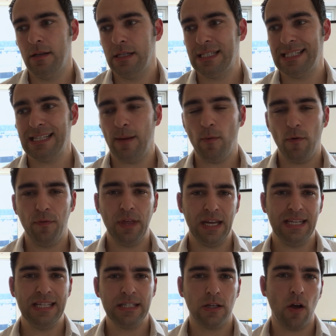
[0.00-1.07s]
some of
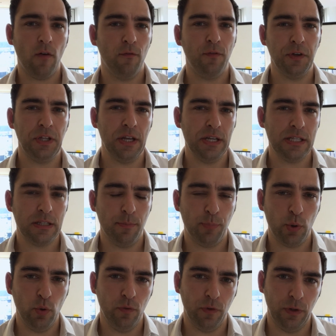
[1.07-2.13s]
that discomfort and
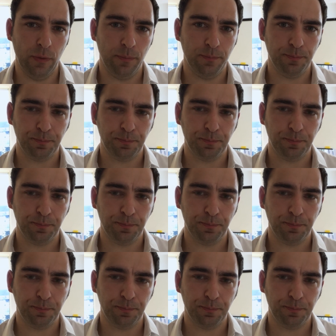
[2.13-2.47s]
disapproval,